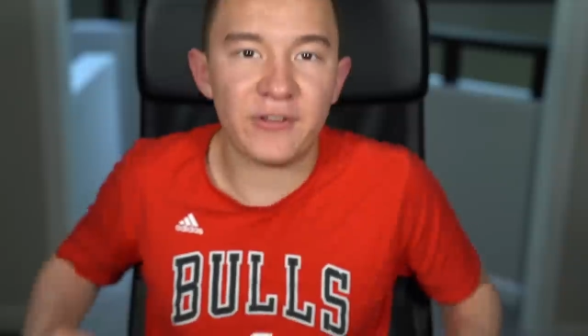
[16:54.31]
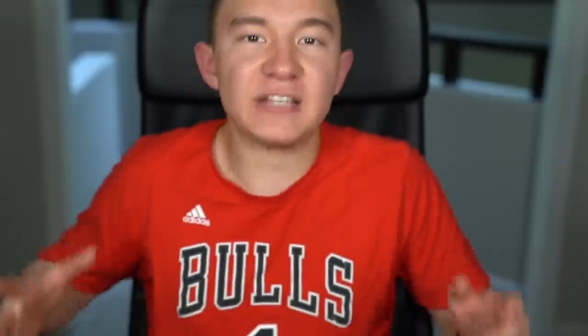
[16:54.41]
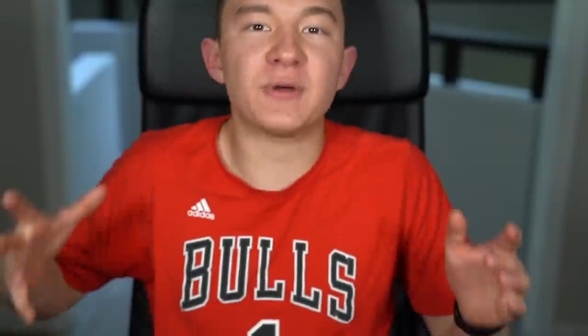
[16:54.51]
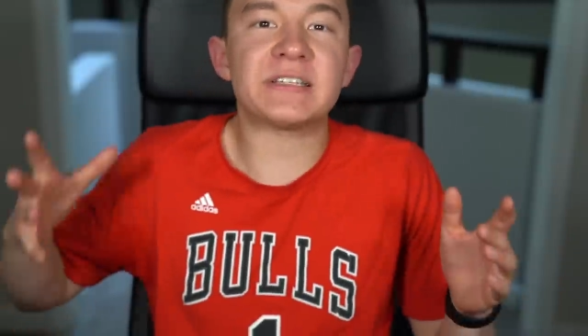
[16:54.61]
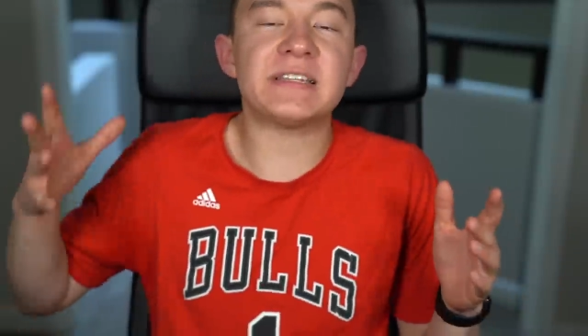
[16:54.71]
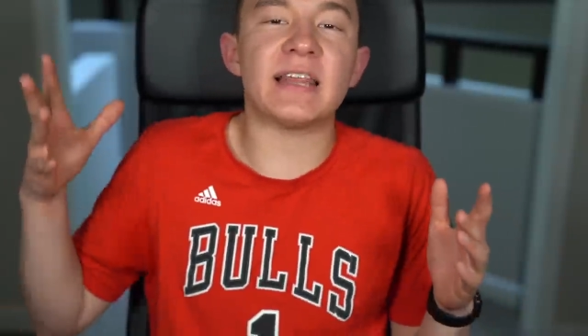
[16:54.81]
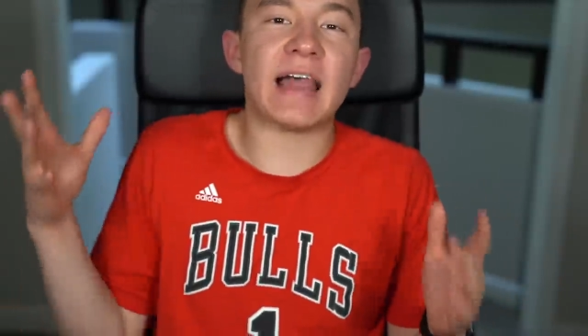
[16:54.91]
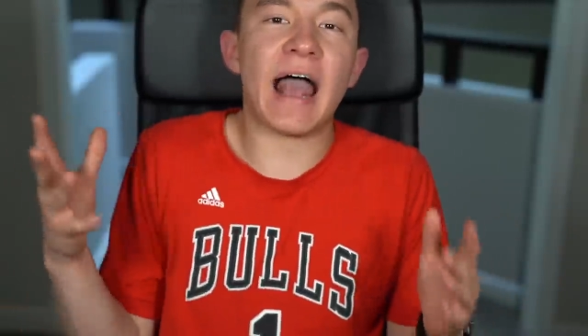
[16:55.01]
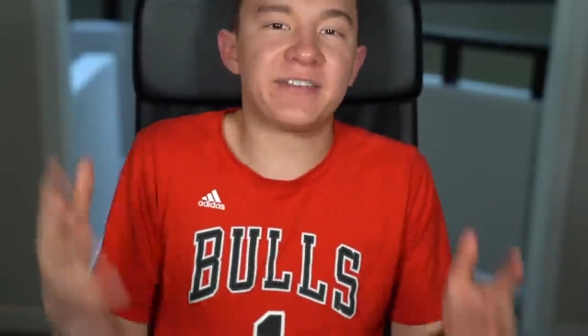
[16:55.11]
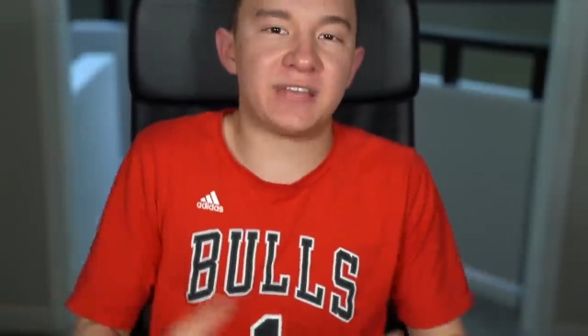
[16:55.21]
If you guys wanna see the
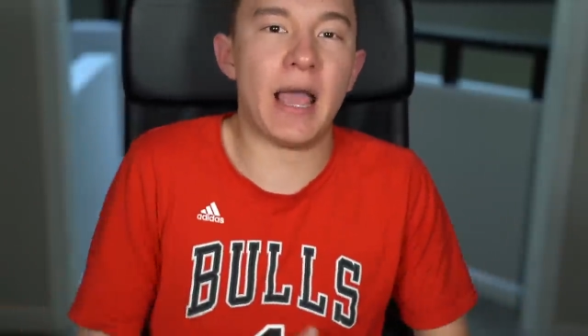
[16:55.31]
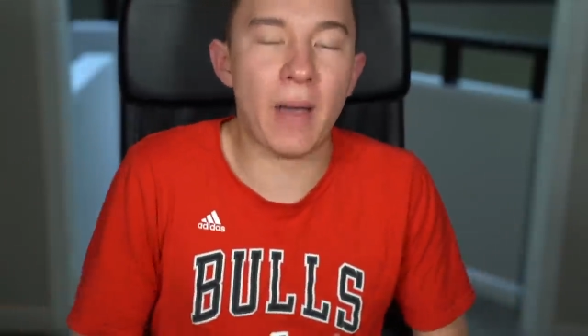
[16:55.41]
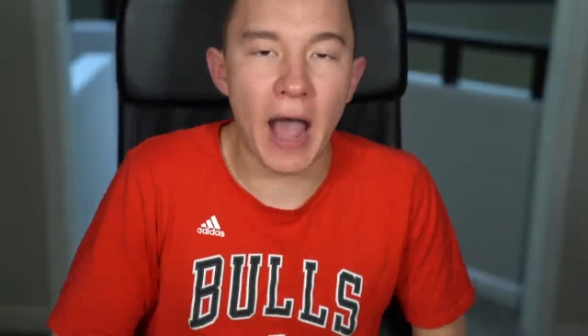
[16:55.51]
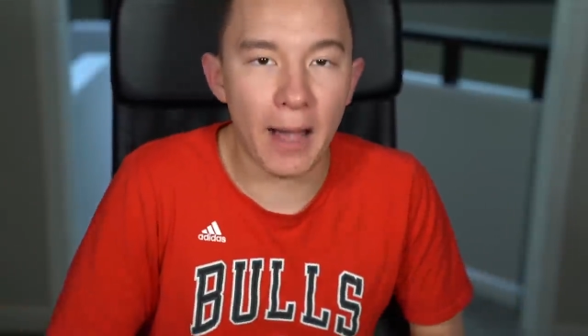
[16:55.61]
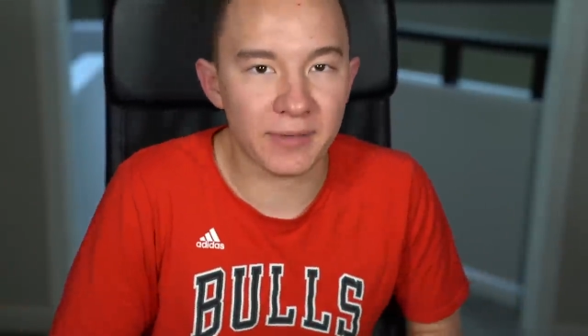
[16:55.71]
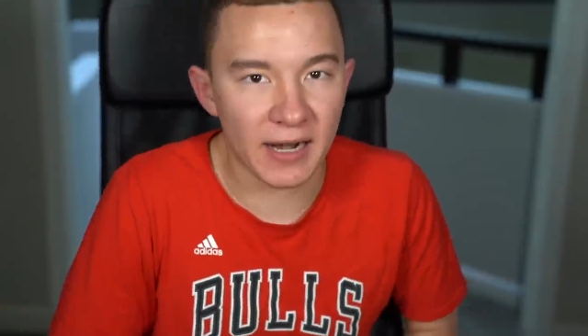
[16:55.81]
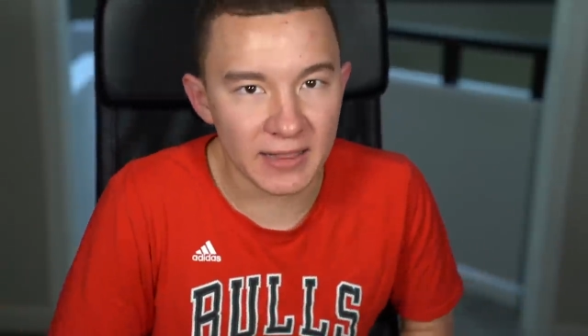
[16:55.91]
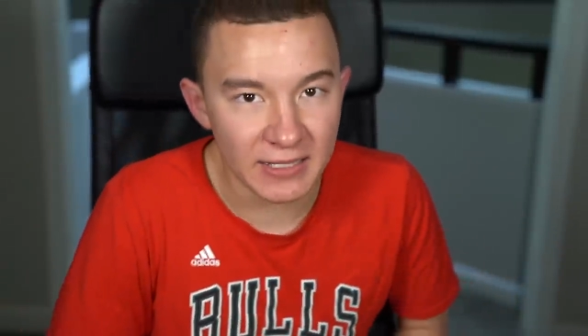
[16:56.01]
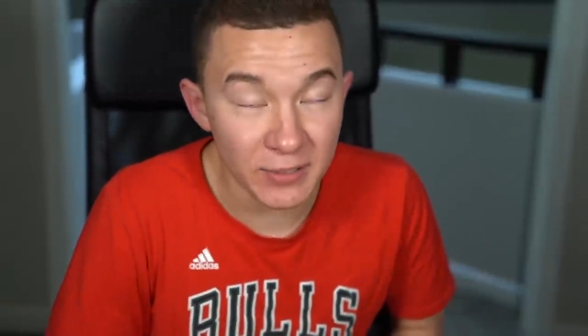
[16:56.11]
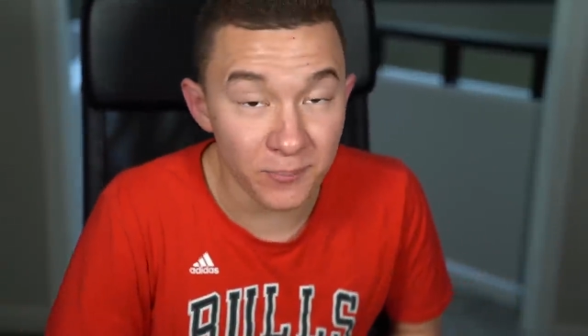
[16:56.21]
last time I hopped on
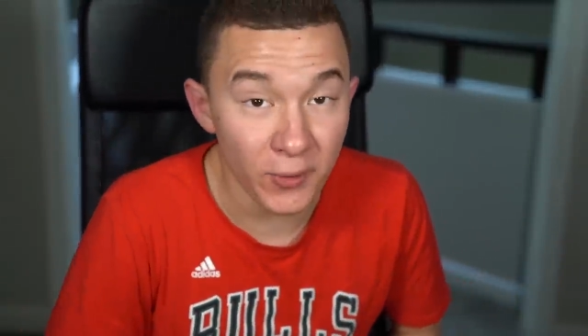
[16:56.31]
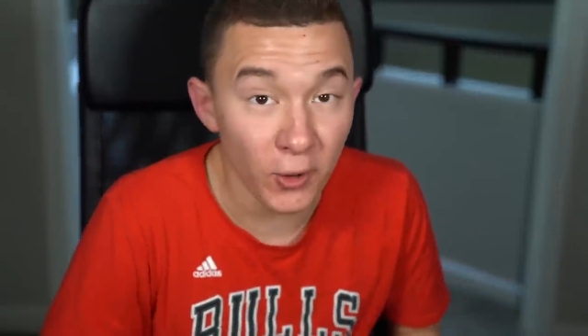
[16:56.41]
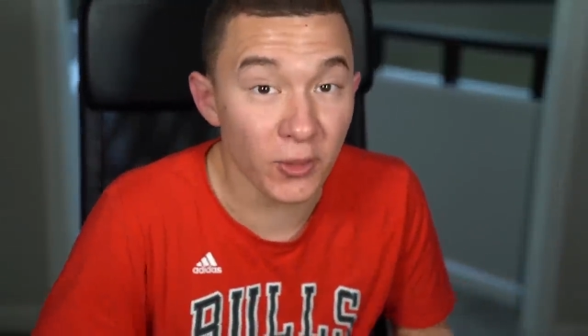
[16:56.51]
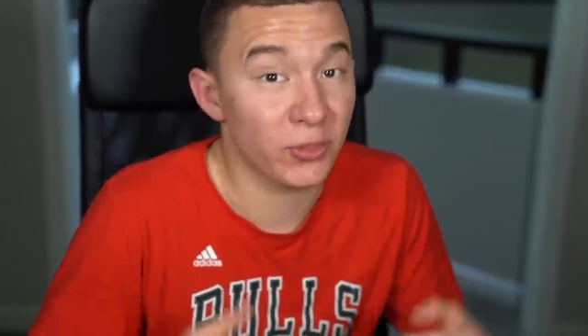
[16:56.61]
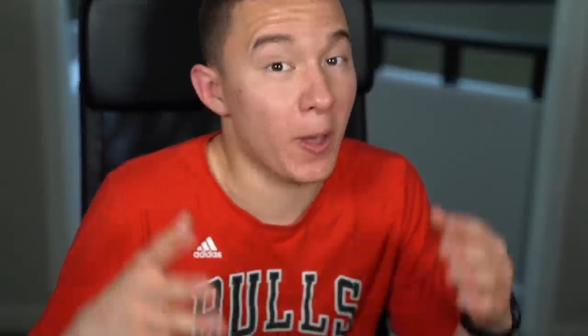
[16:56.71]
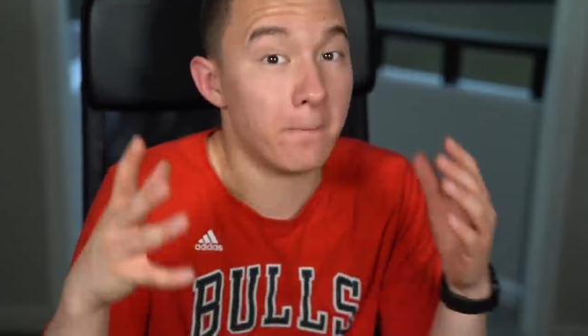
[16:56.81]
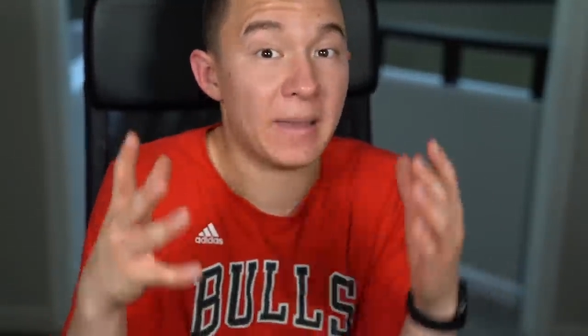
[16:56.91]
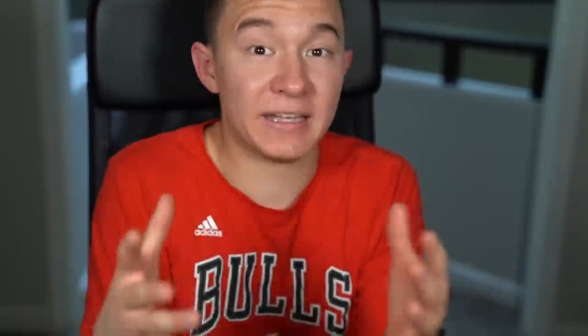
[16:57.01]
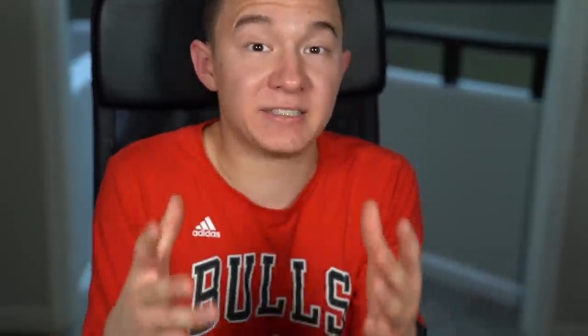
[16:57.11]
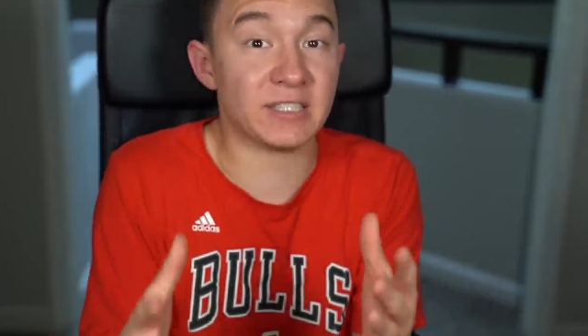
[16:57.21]
a legend build, the
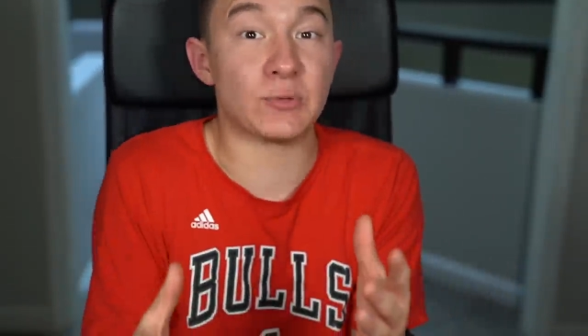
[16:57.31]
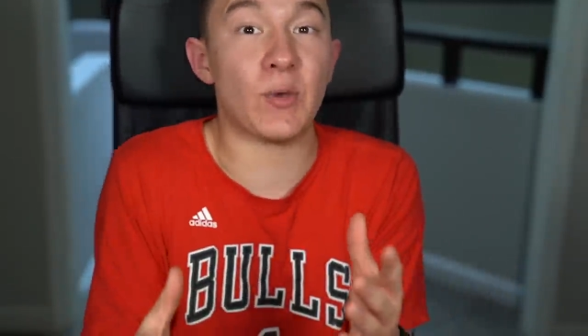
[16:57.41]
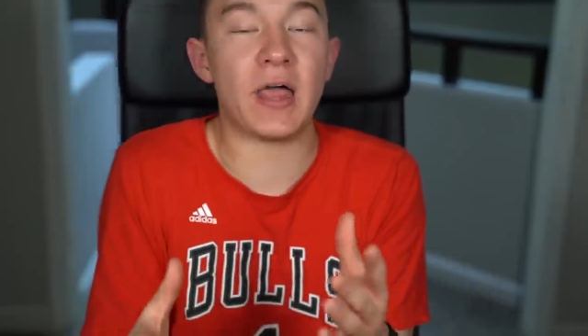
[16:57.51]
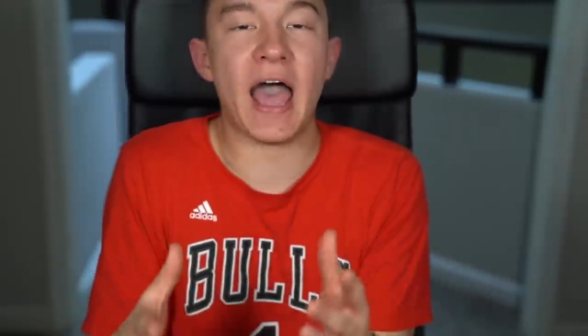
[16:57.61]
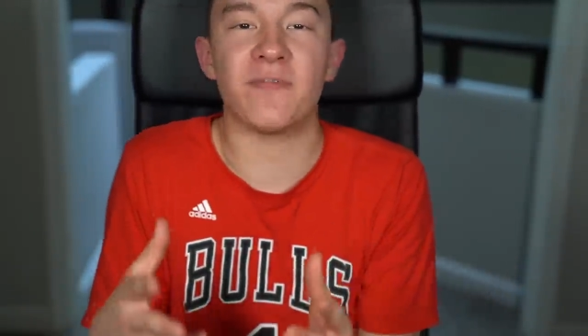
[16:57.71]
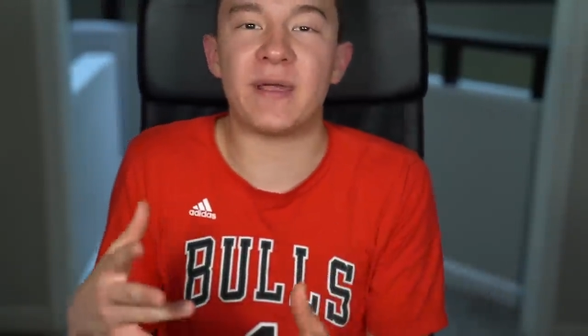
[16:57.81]
best legend build I have,